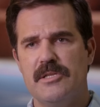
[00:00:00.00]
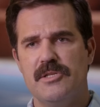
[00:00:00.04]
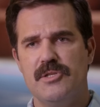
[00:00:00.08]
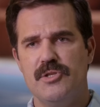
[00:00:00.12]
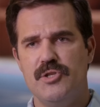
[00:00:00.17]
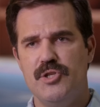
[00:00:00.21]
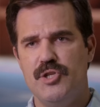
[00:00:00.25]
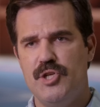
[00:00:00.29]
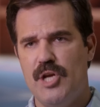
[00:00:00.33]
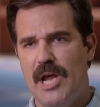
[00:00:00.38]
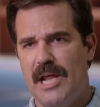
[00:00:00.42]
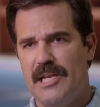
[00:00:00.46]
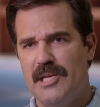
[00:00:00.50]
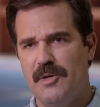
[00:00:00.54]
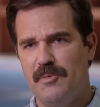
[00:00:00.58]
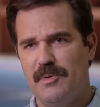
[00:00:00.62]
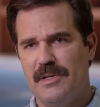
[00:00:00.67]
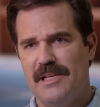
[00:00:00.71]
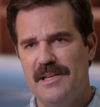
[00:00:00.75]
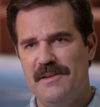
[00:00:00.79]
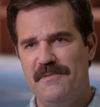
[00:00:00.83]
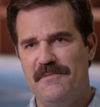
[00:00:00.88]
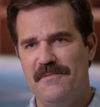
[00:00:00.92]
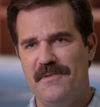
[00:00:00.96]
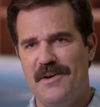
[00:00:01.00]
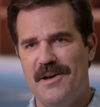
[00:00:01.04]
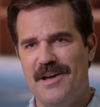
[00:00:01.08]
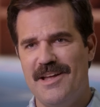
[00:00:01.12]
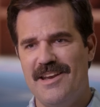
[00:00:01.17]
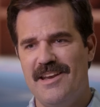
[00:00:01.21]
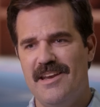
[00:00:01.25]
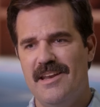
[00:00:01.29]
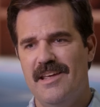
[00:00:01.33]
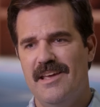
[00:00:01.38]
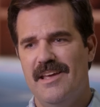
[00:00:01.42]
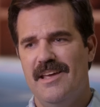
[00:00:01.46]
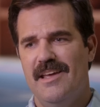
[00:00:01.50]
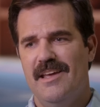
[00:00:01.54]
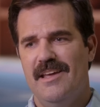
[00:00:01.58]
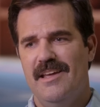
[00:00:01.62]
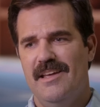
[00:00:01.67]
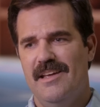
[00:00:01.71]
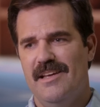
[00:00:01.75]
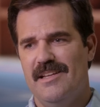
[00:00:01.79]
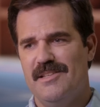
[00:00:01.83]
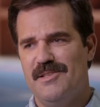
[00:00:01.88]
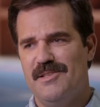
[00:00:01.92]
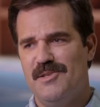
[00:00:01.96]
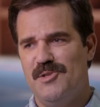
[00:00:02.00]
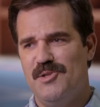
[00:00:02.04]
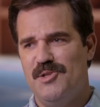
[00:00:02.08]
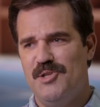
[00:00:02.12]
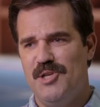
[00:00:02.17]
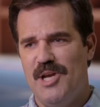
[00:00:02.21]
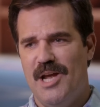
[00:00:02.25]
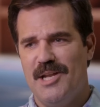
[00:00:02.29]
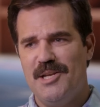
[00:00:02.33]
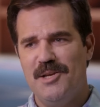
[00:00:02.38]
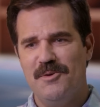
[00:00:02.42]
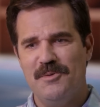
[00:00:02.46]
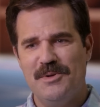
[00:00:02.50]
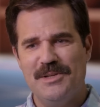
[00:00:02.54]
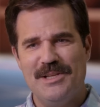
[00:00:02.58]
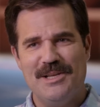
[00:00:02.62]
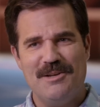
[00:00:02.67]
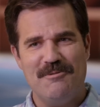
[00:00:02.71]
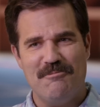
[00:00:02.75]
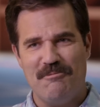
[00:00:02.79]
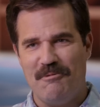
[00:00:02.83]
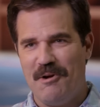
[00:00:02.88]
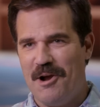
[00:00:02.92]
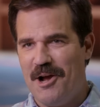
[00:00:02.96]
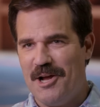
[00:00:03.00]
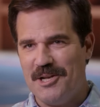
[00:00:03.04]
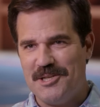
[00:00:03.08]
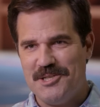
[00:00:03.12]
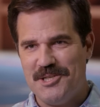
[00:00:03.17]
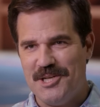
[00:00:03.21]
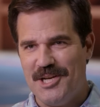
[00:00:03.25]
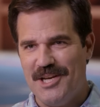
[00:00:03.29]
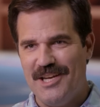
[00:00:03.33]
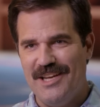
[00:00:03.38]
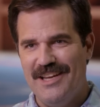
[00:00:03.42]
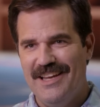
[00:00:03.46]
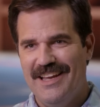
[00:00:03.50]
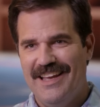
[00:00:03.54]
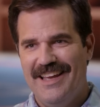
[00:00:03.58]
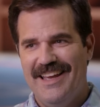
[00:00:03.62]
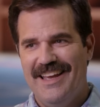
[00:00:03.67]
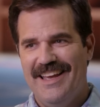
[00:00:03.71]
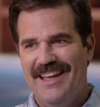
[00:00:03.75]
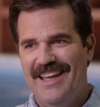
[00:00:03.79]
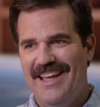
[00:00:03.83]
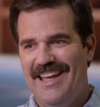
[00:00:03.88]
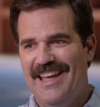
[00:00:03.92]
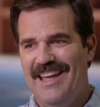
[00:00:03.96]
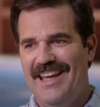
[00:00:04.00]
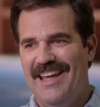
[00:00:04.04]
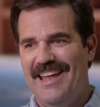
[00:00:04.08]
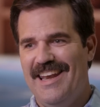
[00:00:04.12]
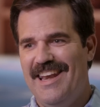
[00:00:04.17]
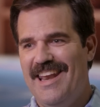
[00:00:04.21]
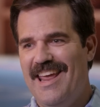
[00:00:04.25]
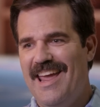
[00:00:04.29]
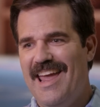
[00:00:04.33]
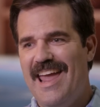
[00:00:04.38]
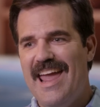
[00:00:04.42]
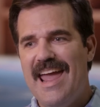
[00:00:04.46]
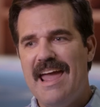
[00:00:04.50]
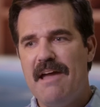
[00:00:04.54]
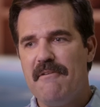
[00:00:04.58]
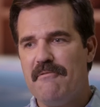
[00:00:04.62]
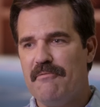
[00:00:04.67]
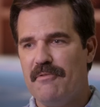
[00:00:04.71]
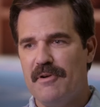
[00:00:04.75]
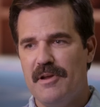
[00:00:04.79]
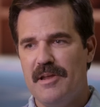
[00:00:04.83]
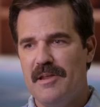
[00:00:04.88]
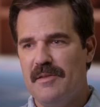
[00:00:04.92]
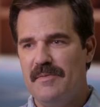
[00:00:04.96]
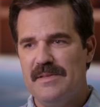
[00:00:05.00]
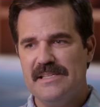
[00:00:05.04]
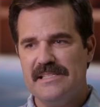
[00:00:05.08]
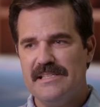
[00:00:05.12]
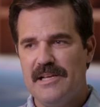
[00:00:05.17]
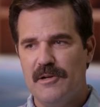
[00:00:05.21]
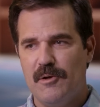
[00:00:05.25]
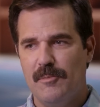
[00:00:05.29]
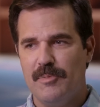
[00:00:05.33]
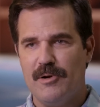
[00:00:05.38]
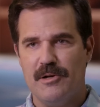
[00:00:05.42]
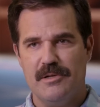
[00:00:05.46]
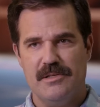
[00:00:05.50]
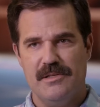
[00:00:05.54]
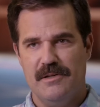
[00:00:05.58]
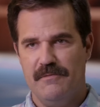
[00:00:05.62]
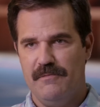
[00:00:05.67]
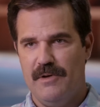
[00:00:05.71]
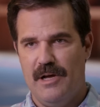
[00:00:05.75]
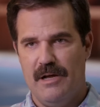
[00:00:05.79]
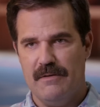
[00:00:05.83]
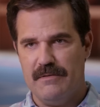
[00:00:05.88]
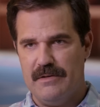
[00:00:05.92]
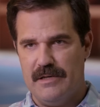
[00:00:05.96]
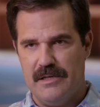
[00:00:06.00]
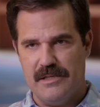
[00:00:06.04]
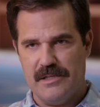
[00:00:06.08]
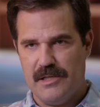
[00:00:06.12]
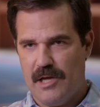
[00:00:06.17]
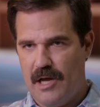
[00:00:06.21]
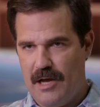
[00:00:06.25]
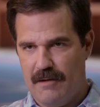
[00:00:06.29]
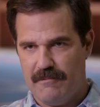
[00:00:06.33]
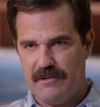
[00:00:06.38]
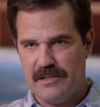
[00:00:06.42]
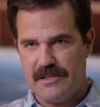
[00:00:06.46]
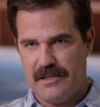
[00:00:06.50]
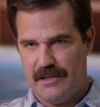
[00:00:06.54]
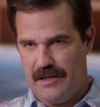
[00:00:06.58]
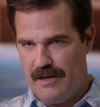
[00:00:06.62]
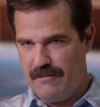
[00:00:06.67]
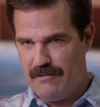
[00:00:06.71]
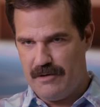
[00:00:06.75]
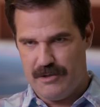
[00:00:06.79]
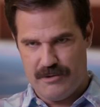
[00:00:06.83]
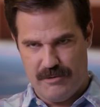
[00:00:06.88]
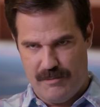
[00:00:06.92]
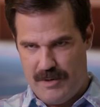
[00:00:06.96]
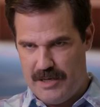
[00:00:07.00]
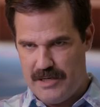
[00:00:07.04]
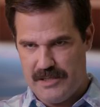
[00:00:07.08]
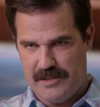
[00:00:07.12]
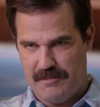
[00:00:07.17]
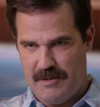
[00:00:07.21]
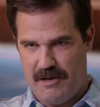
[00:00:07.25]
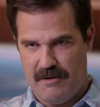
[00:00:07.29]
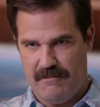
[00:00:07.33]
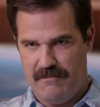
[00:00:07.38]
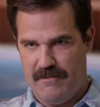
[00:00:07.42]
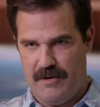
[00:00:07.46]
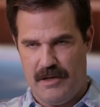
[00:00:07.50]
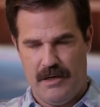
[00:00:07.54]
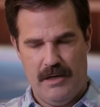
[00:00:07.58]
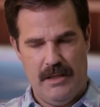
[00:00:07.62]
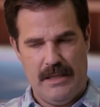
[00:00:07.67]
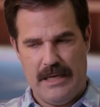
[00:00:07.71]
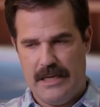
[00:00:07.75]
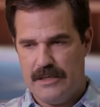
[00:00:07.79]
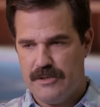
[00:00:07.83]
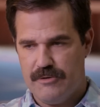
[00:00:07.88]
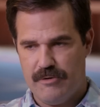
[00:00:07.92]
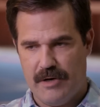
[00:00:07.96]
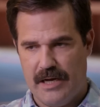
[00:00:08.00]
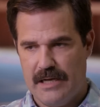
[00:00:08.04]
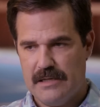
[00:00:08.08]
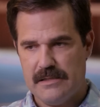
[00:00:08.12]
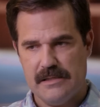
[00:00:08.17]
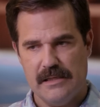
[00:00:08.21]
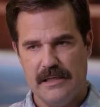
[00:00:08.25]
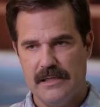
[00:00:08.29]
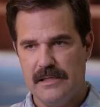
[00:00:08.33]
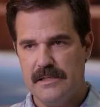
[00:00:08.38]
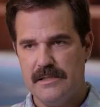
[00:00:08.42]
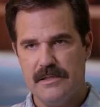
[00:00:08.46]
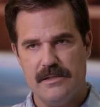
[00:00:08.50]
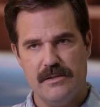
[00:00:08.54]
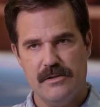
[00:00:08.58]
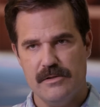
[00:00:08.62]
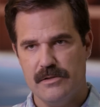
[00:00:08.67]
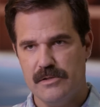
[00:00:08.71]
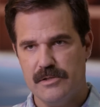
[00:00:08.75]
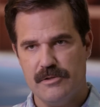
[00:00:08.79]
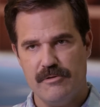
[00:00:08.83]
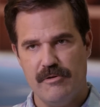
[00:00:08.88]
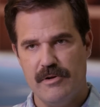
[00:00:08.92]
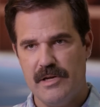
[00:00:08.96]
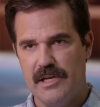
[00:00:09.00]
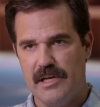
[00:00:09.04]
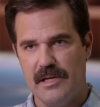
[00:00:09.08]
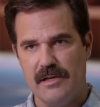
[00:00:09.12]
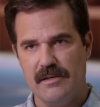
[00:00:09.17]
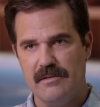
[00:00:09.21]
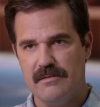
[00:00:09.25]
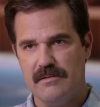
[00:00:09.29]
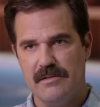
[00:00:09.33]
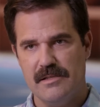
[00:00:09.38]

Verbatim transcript: It's genuinely fun. It's genuinely raunchy. And every single person involved in it is obviously having a tremendous amount of fun, and that translates to the screen.